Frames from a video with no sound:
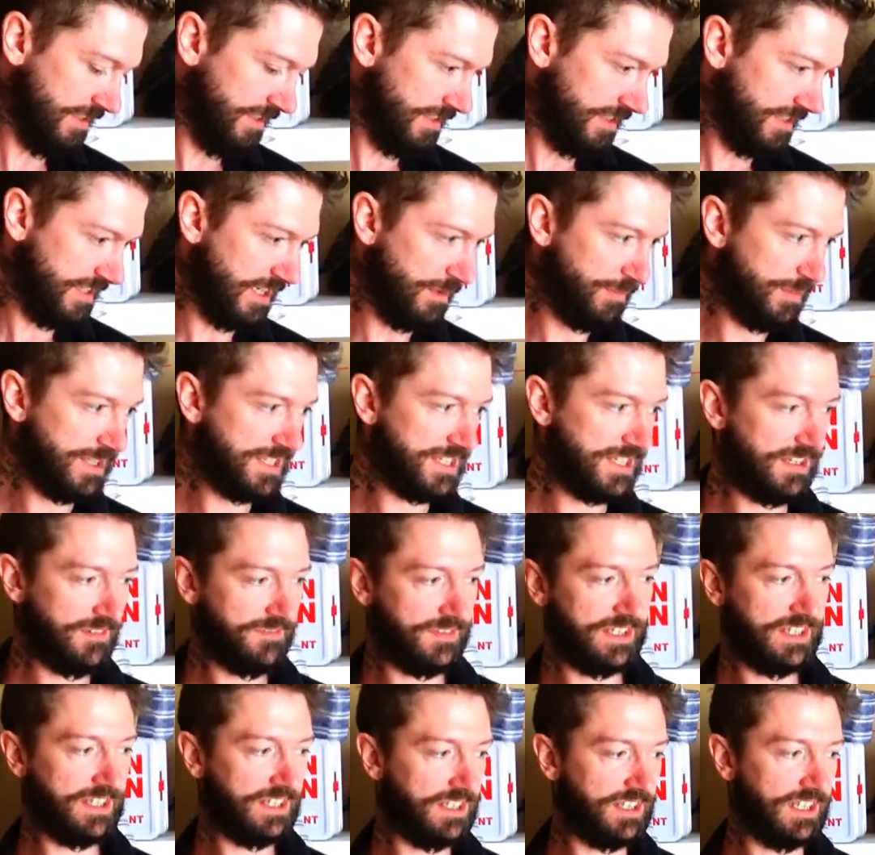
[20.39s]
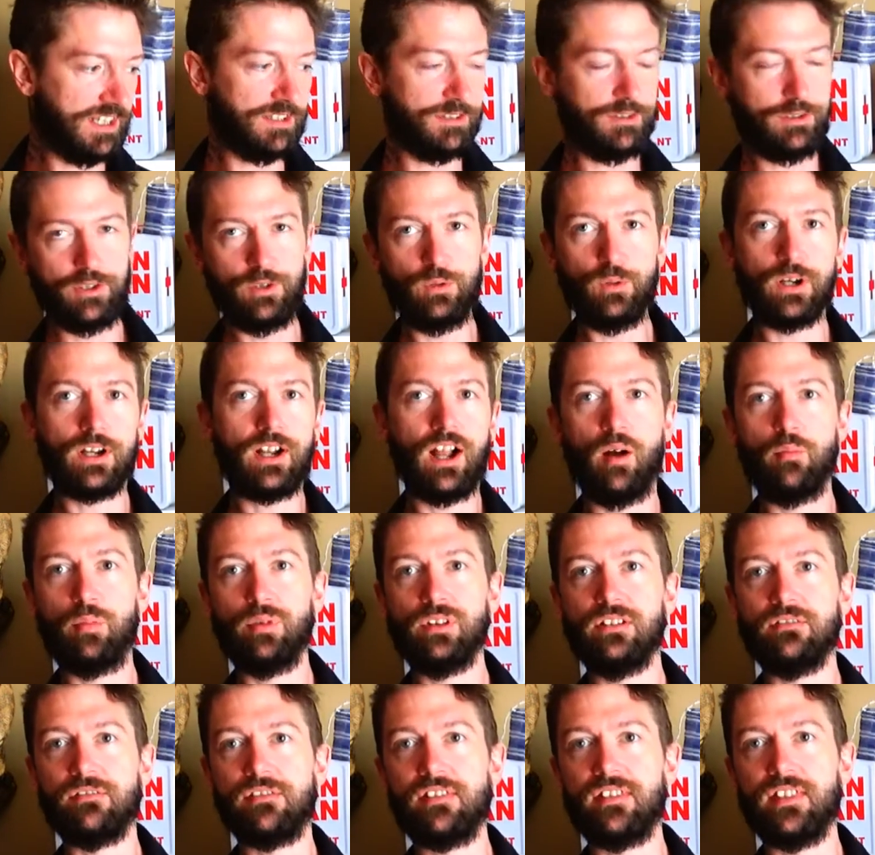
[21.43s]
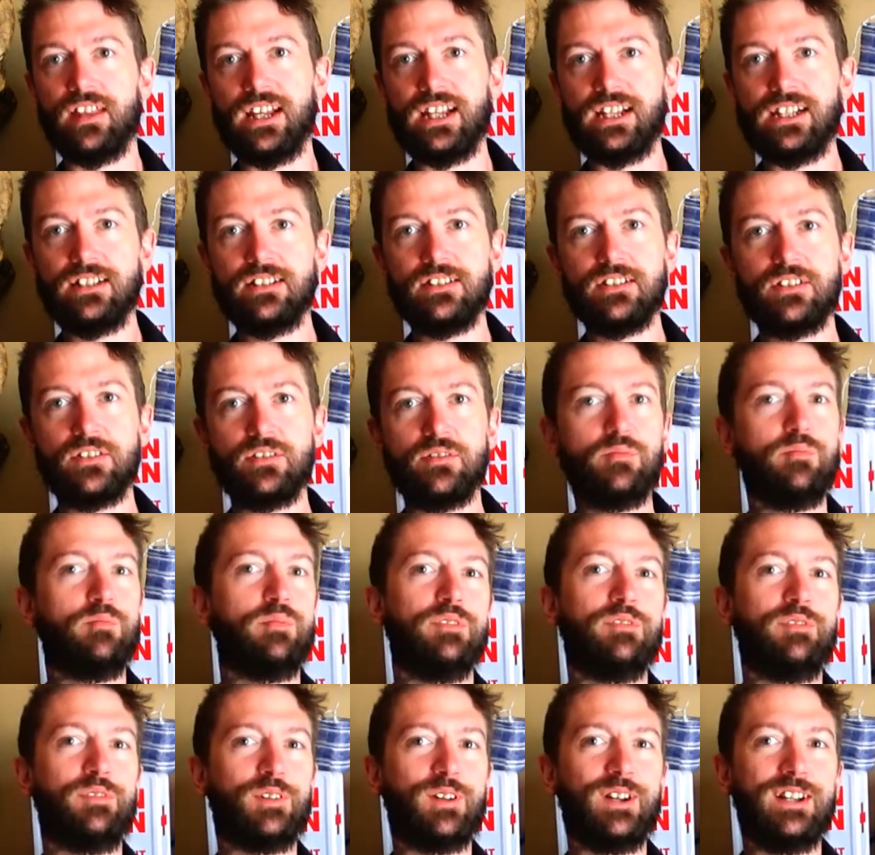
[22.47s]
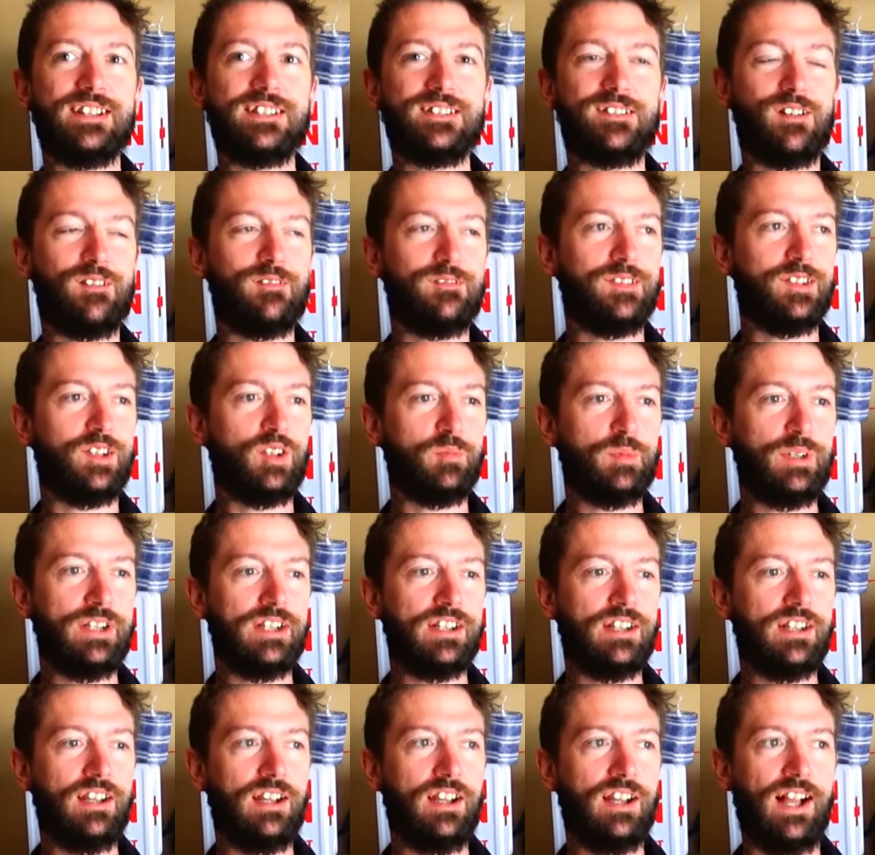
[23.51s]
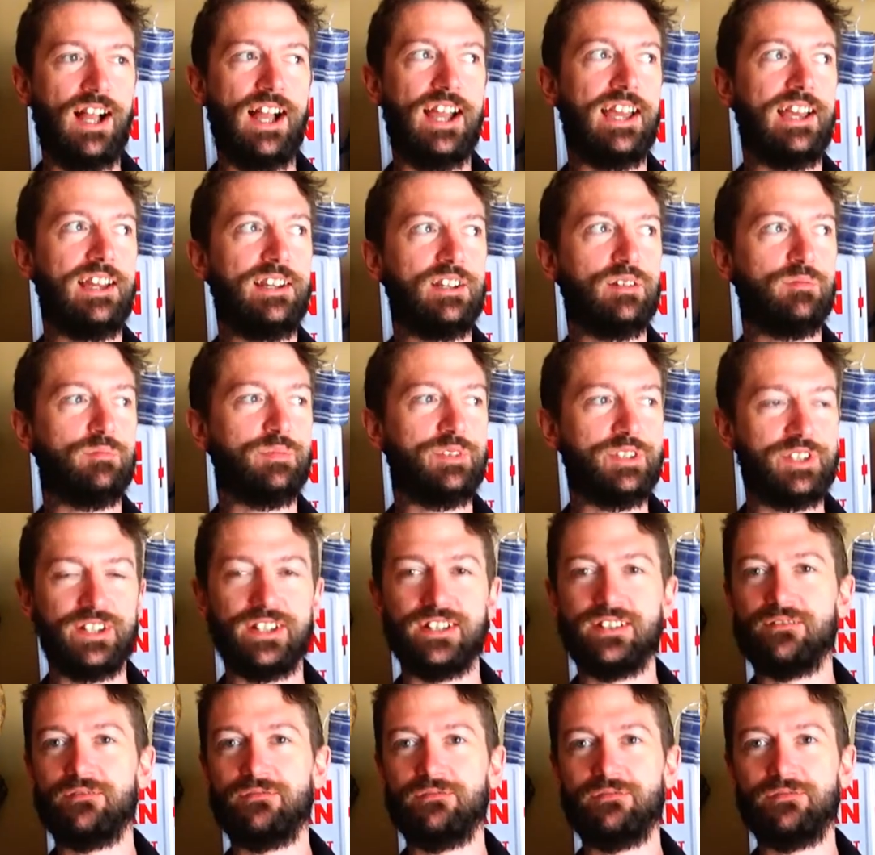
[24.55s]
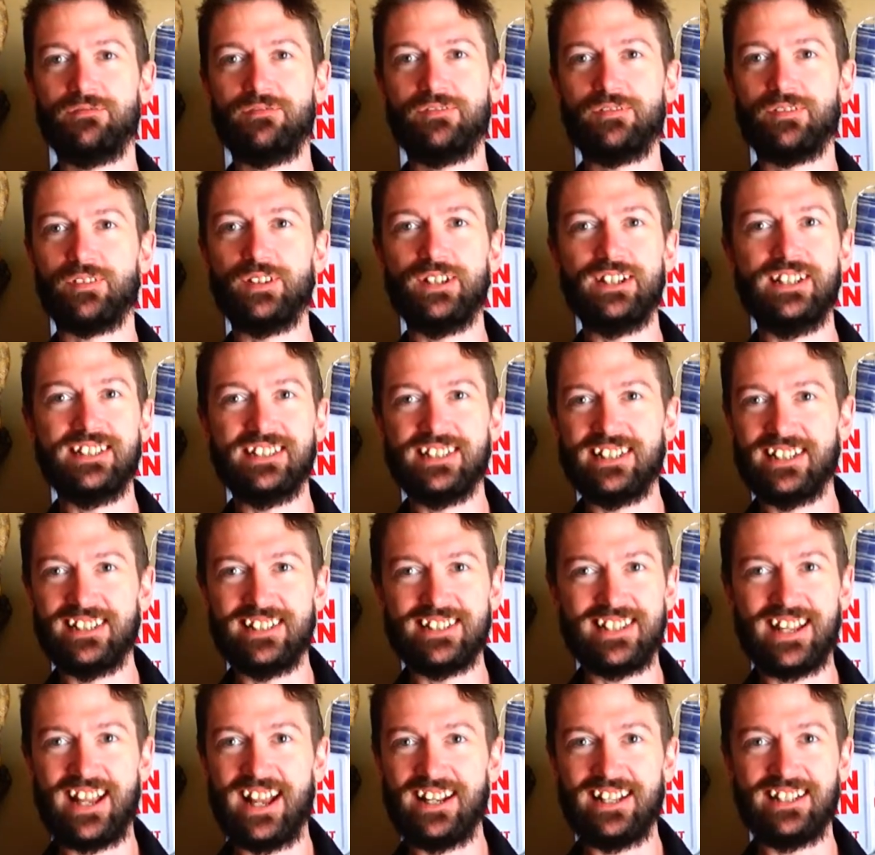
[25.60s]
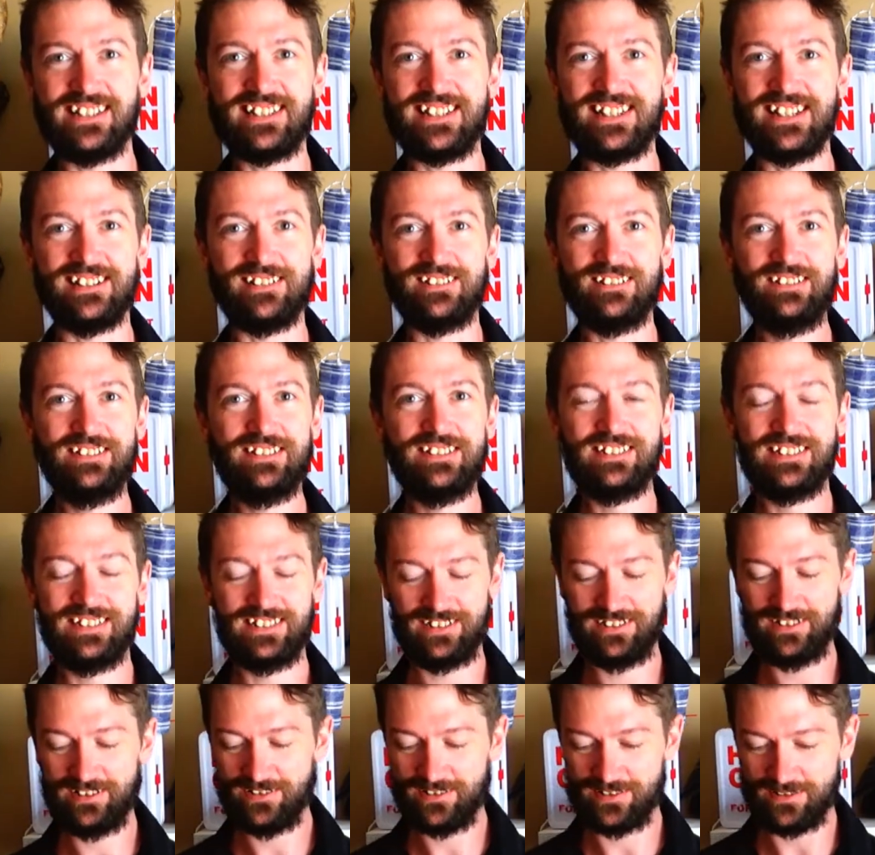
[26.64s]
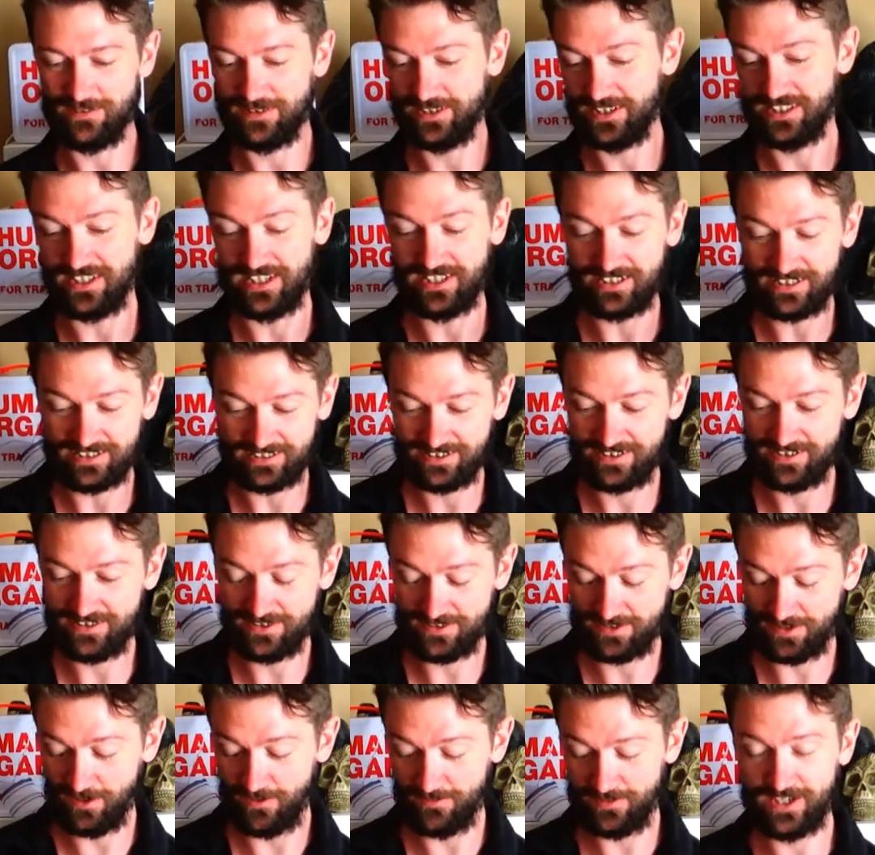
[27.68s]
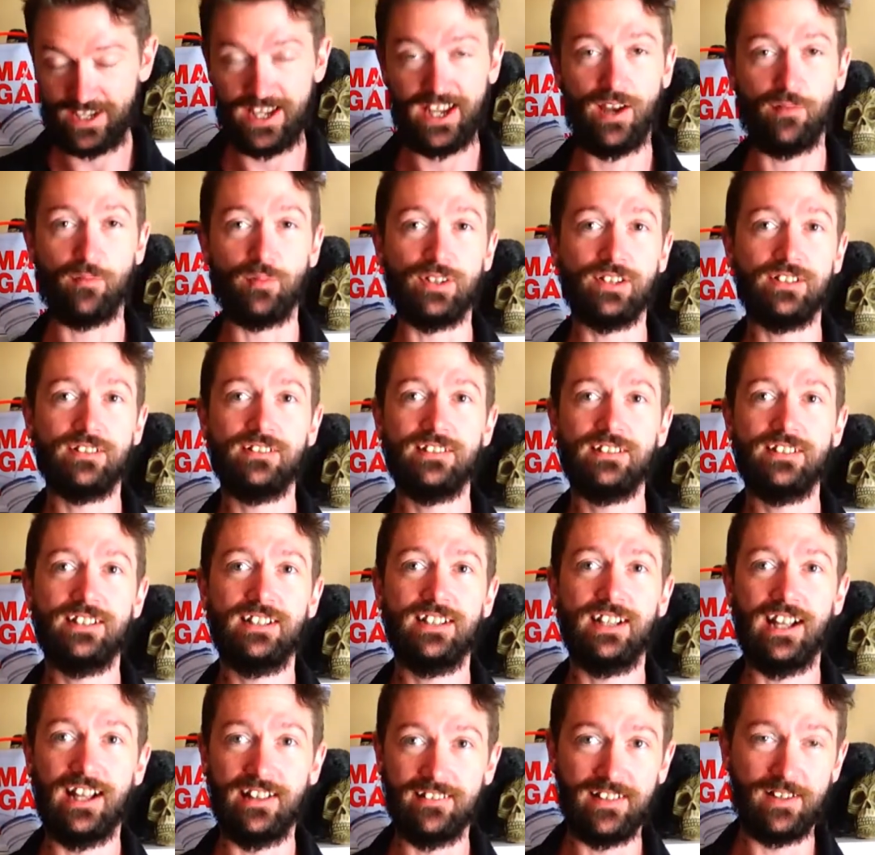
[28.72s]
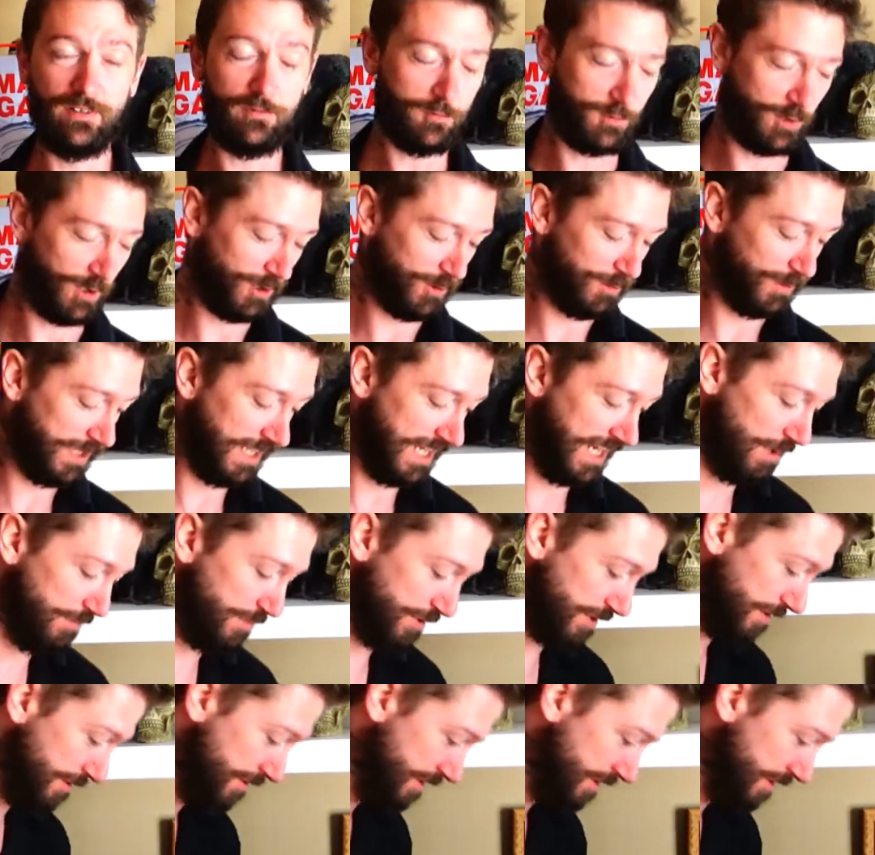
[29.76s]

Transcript: tell myself I need to like do a couple of things before I start filming, I end up just freezing and standing still. So just like start the camera and then work will happen.